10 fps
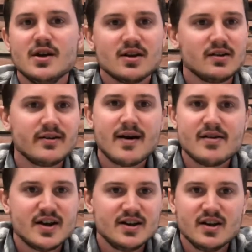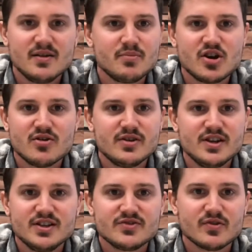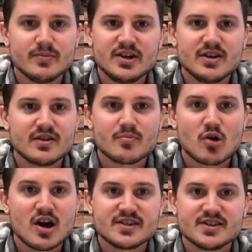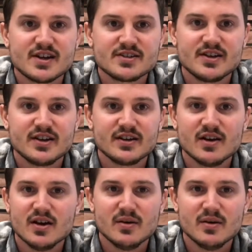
clear out any impurities from any of the processing.